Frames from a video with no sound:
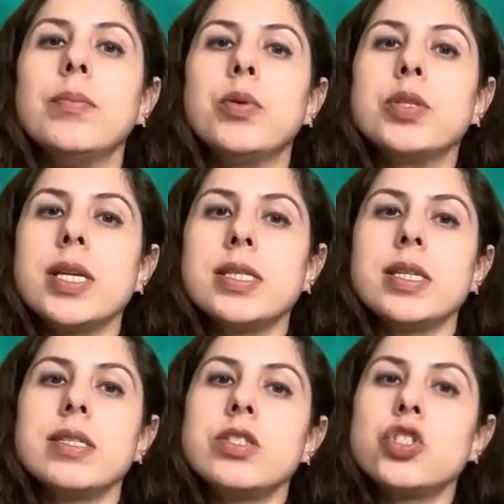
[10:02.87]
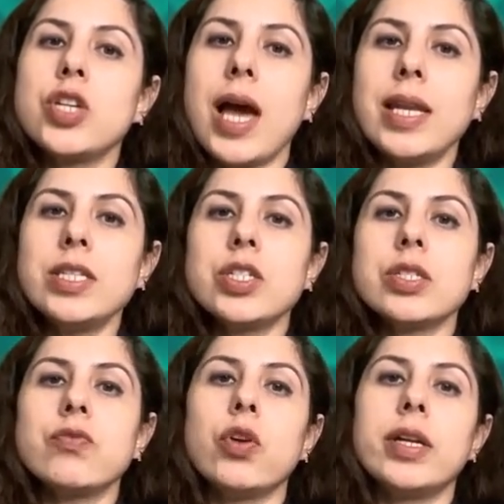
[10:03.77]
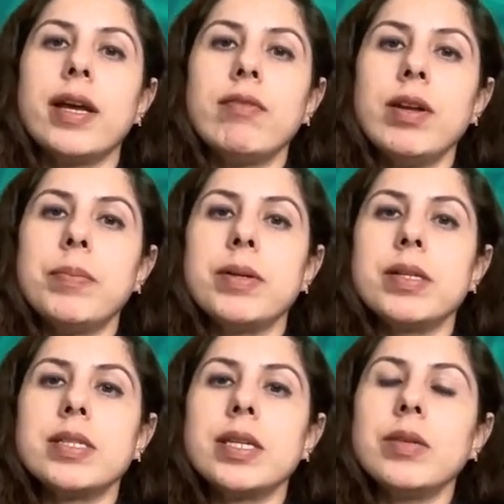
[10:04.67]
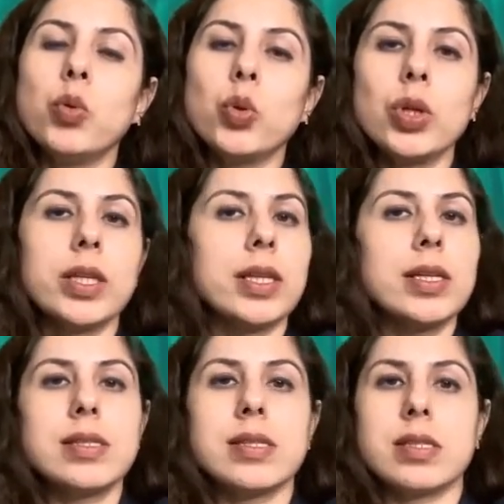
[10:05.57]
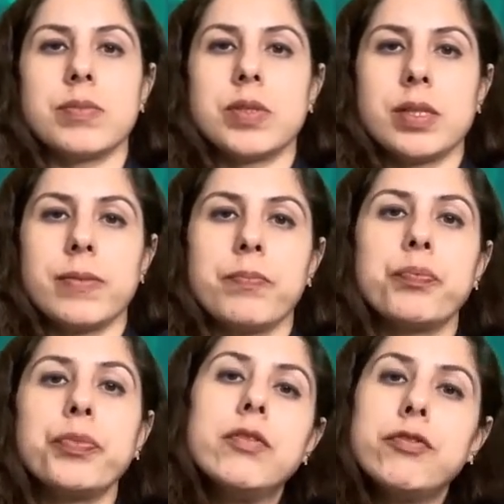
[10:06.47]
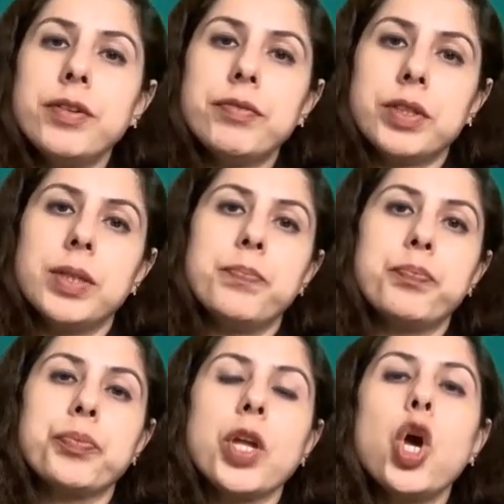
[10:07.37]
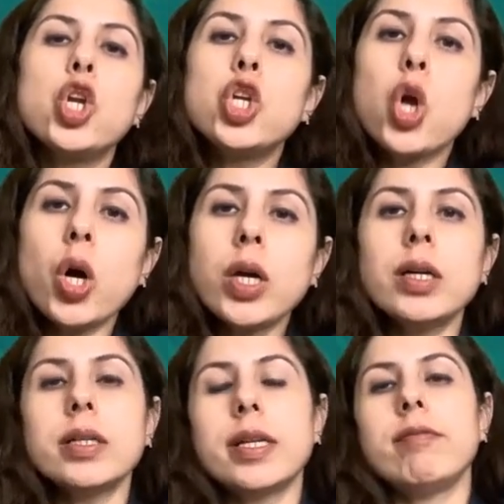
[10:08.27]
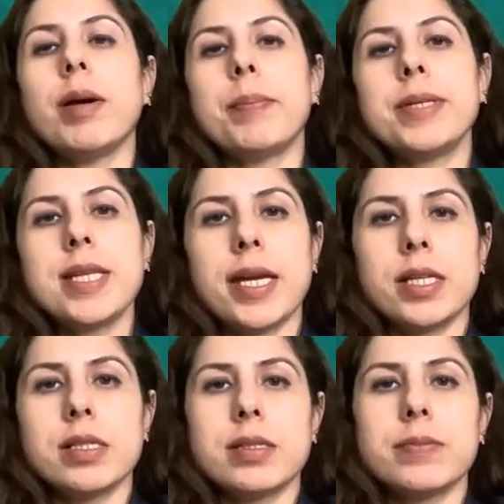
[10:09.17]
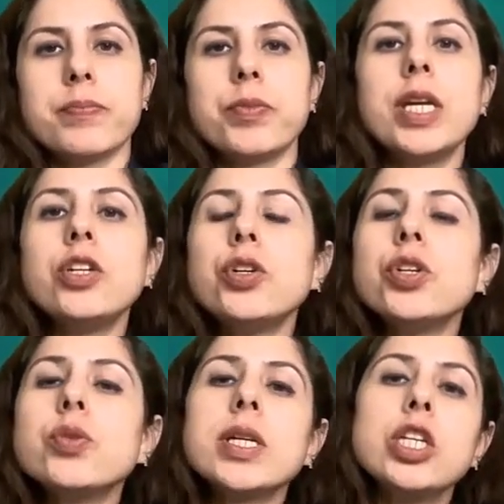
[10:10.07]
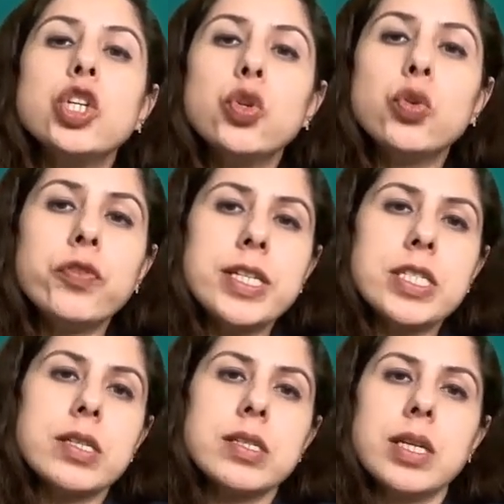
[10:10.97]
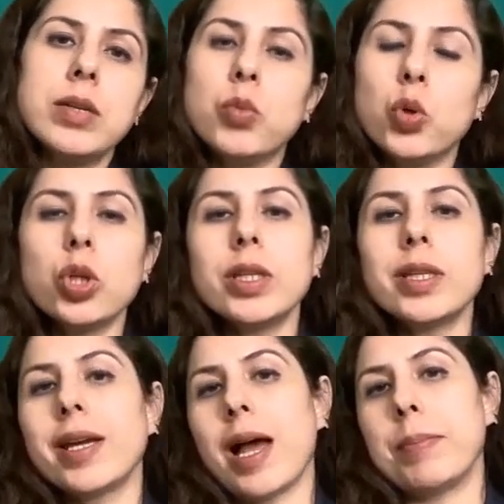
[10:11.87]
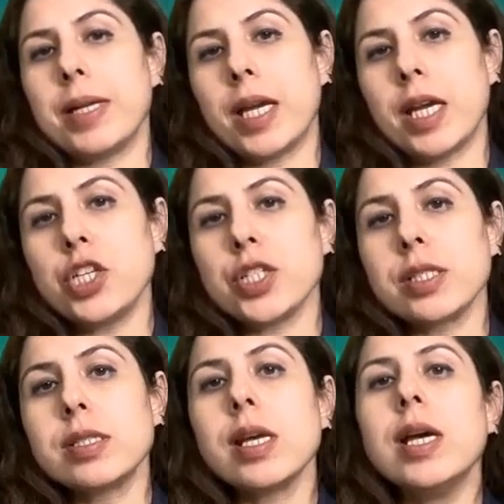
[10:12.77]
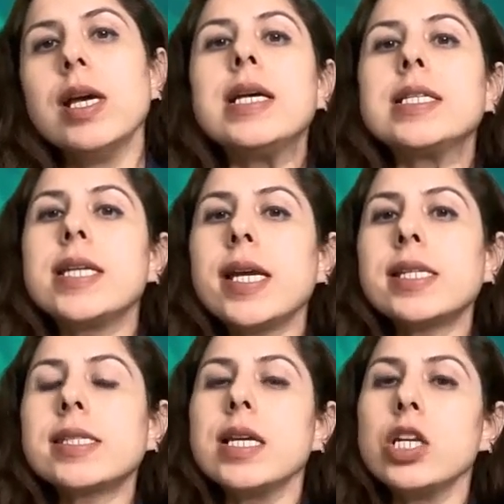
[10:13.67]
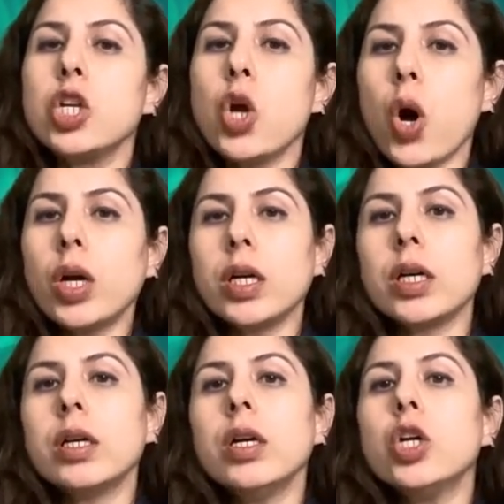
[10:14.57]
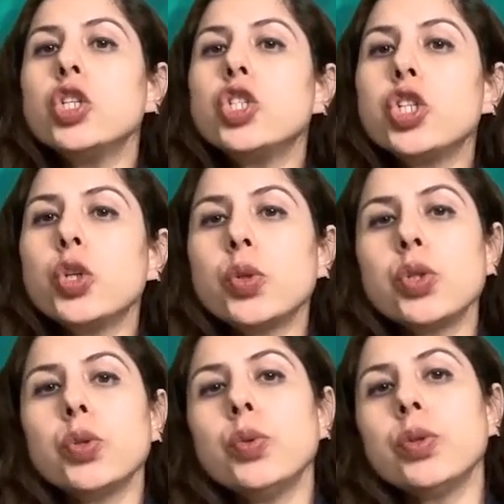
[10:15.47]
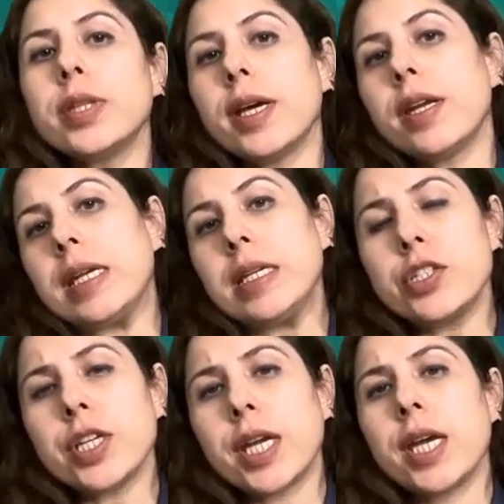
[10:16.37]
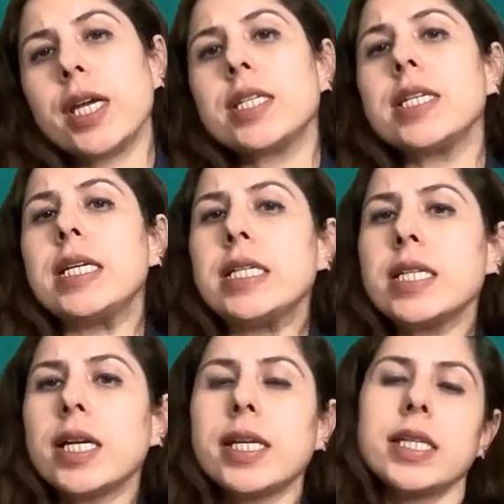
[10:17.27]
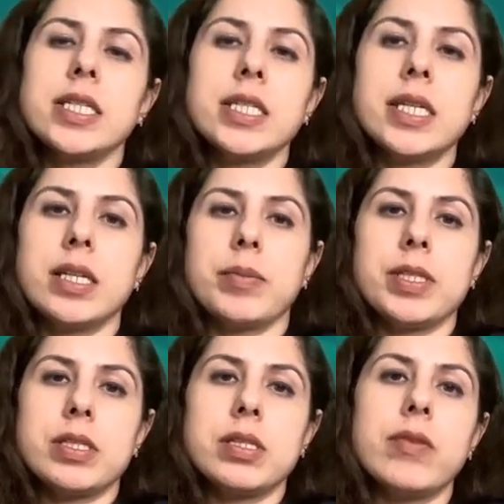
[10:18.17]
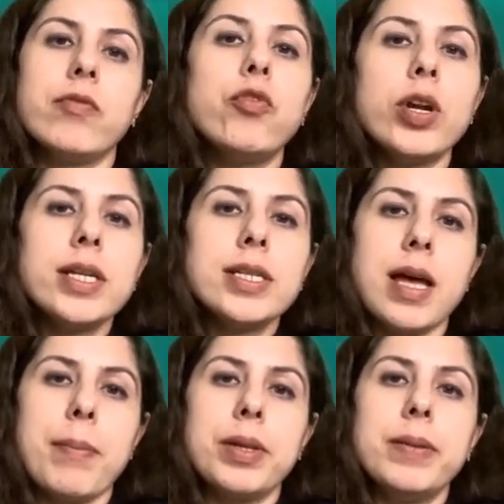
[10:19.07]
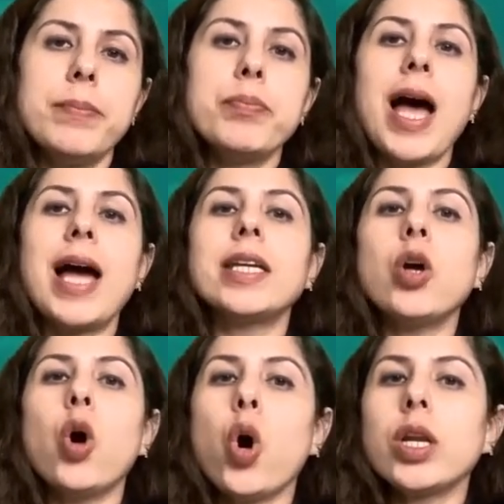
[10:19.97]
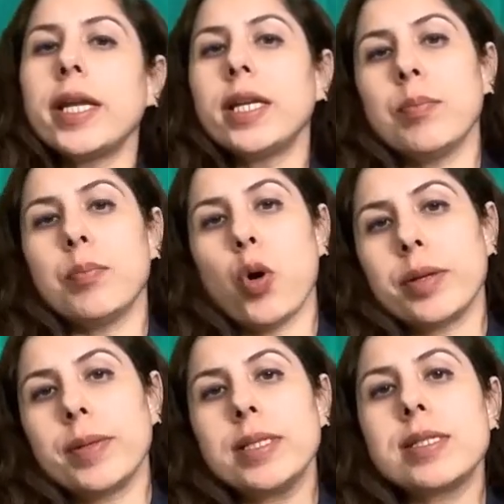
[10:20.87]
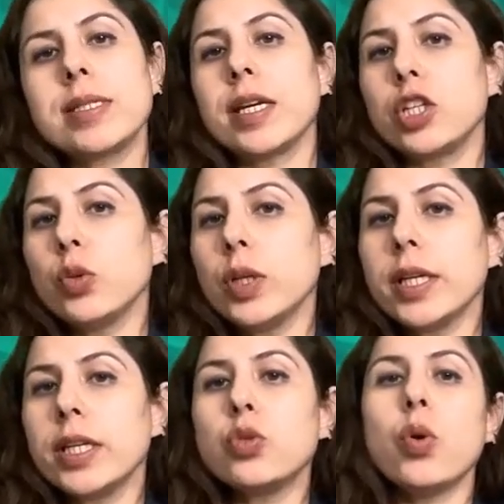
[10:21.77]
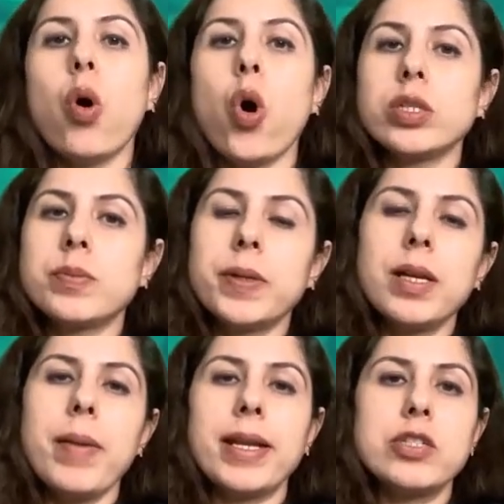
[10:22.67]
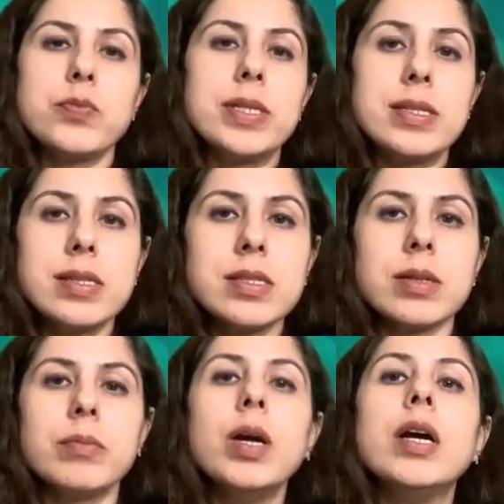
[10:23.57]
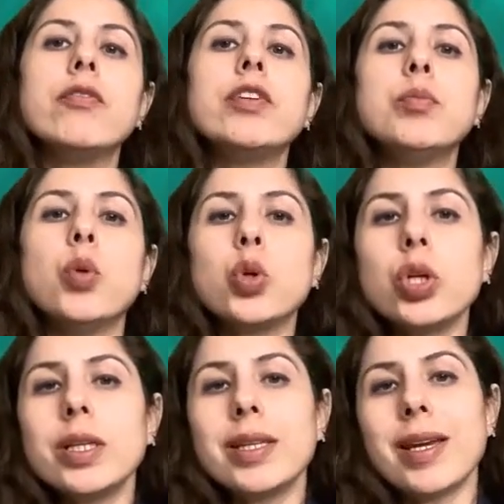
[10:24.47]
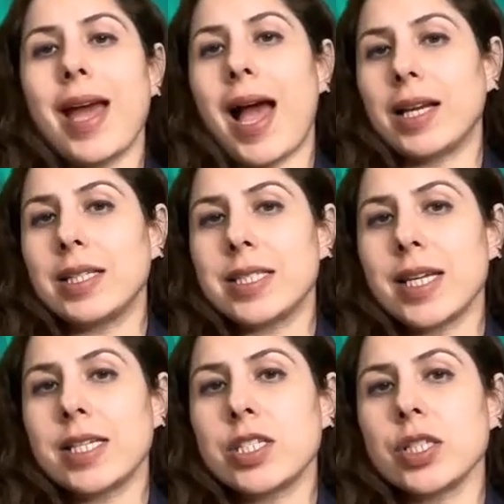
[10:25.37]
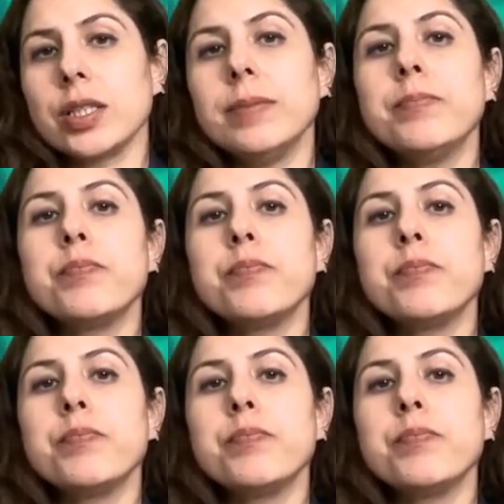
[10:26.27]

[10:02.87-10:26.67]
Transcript: possesses challenges for developers in monolithic systems. Fifth, longer development cycles. Introducing new features in monolithic applications takes longer due to their intricate interconnected database. For example, adding online appointment scheduling to a hospital management system with monolithic architecture